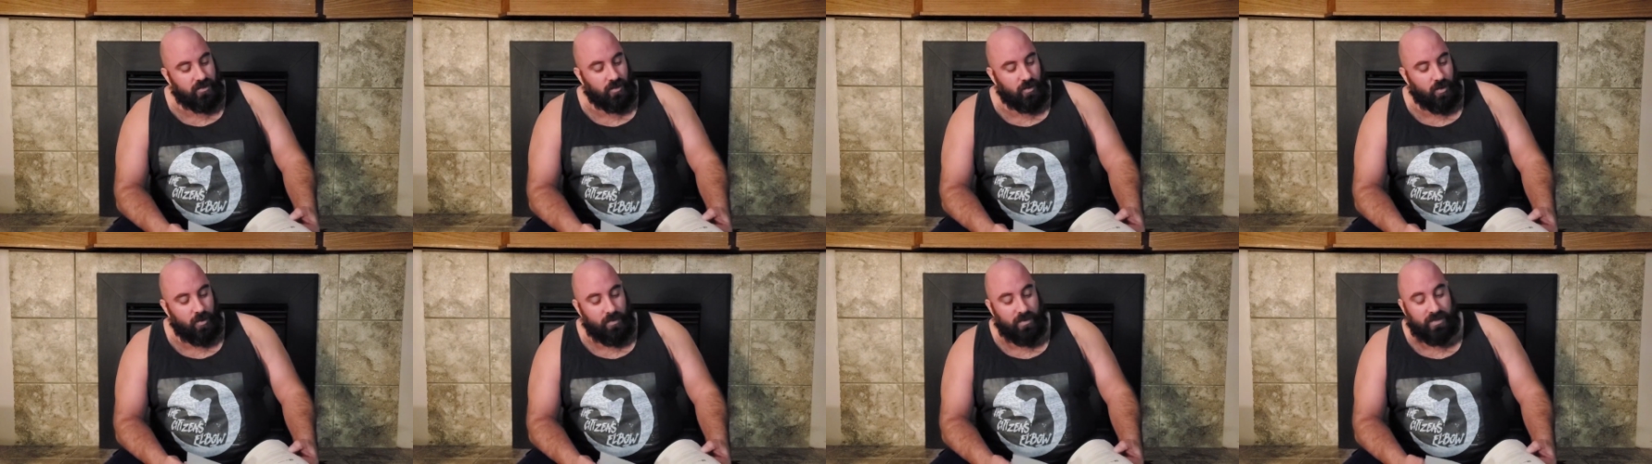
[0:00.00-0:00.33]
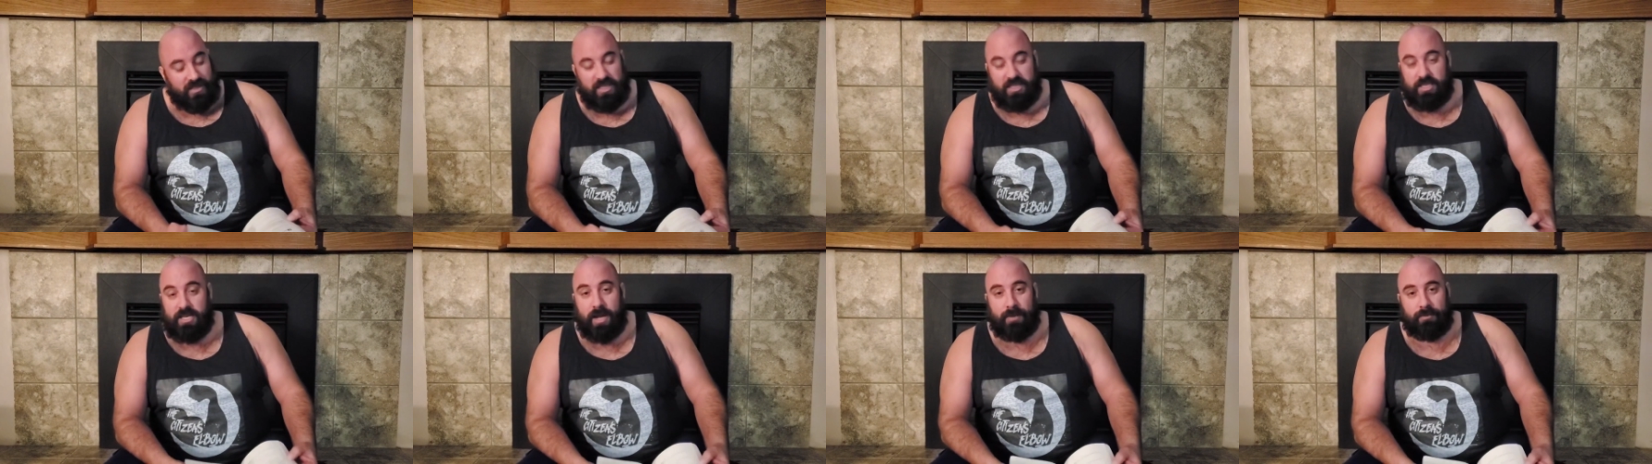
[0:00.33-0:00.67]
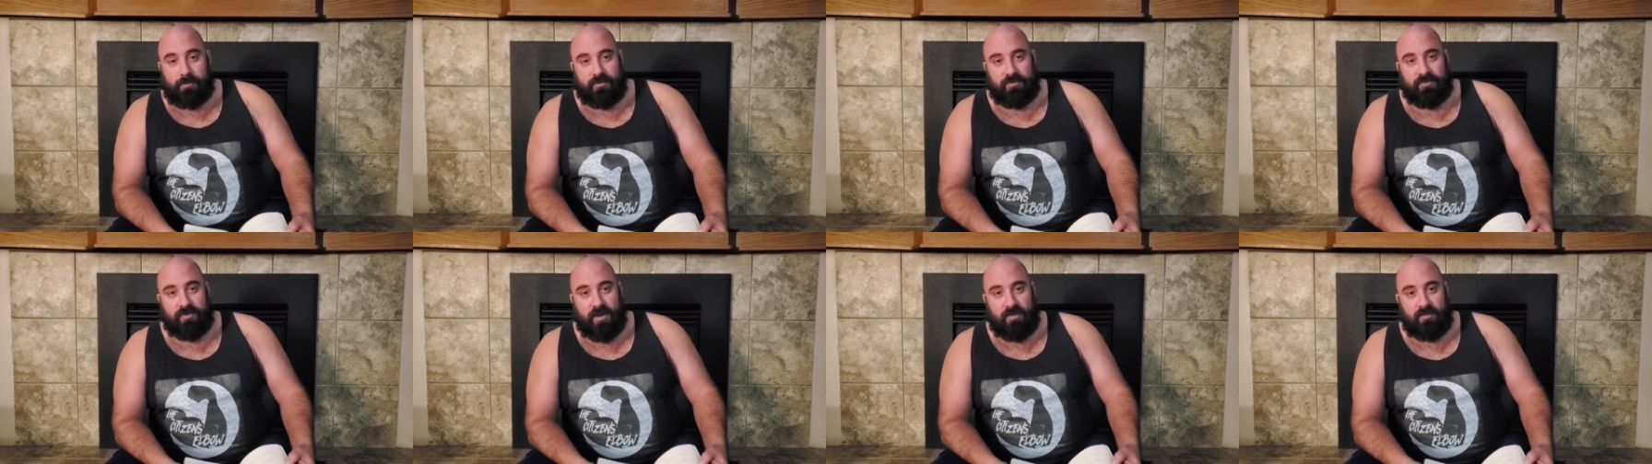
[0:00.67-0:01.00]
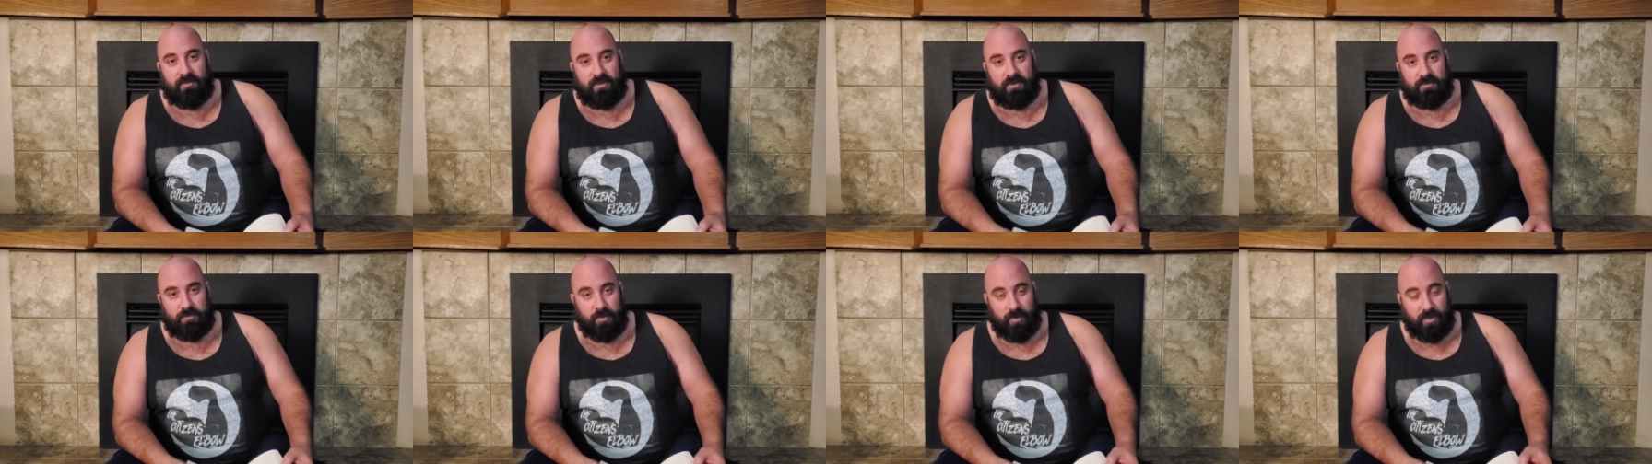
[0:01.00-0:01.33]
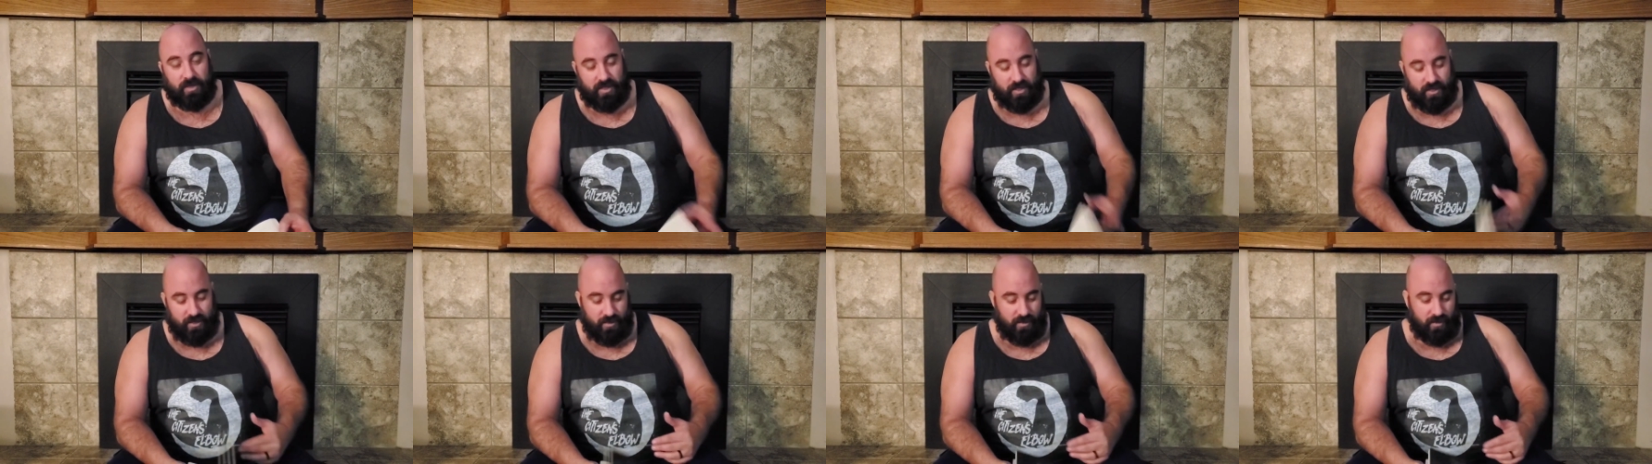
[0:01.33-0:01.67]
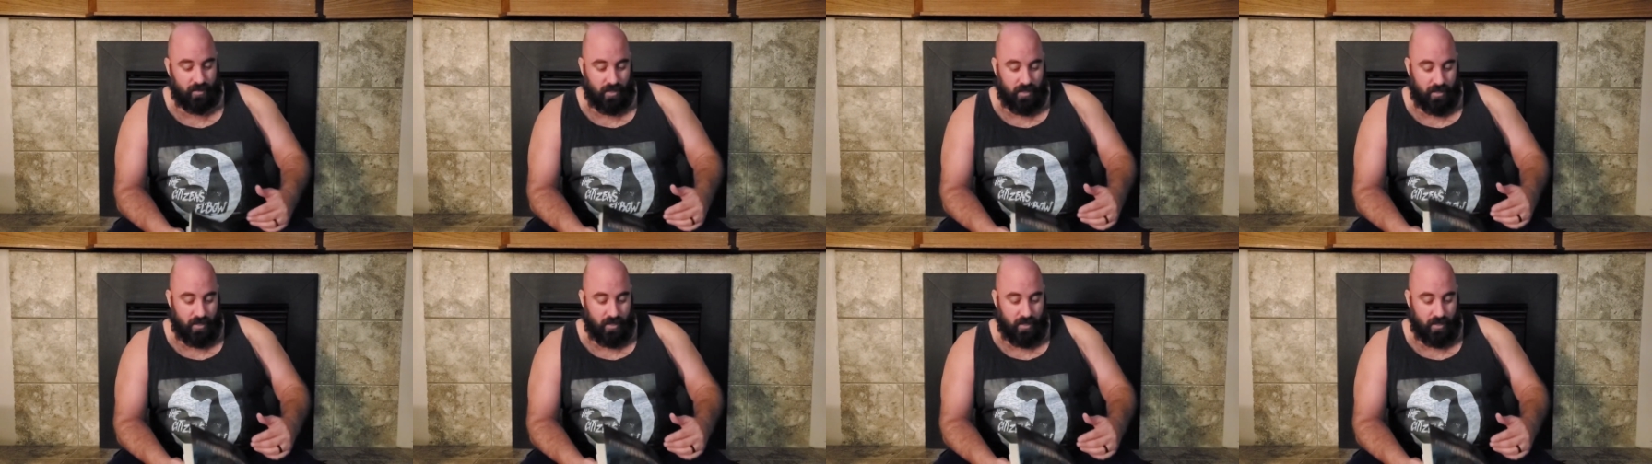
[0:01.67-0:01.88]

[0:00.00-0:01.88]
so I'm into chapter five of this book,